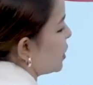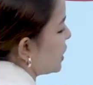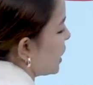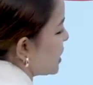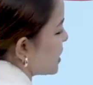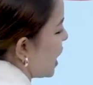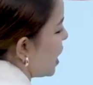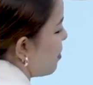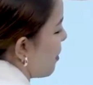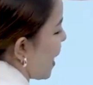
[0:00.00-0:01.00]
These are
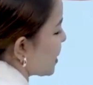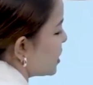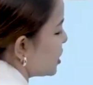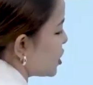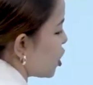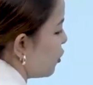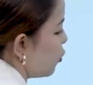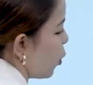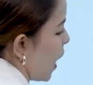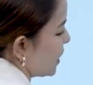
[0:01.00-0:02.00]
patterns of
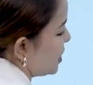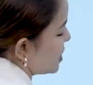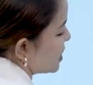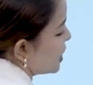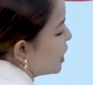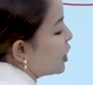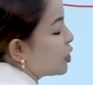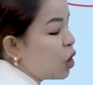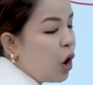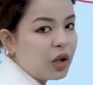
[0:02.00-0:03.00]
one's
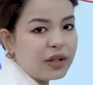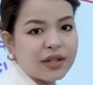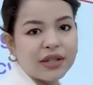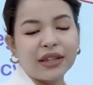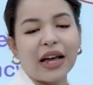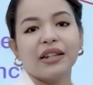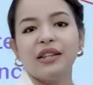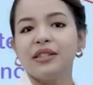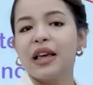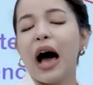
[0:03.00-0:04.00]
thoughts, that
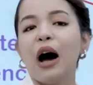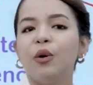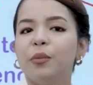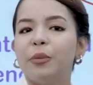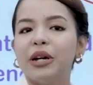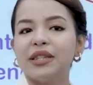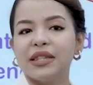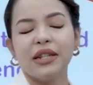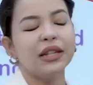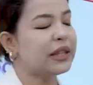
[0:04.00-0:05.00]
is how a
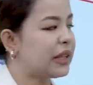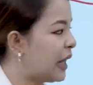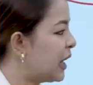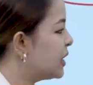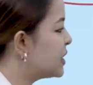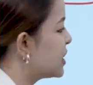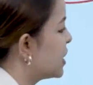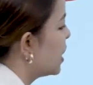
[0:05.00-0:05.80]
person thinks,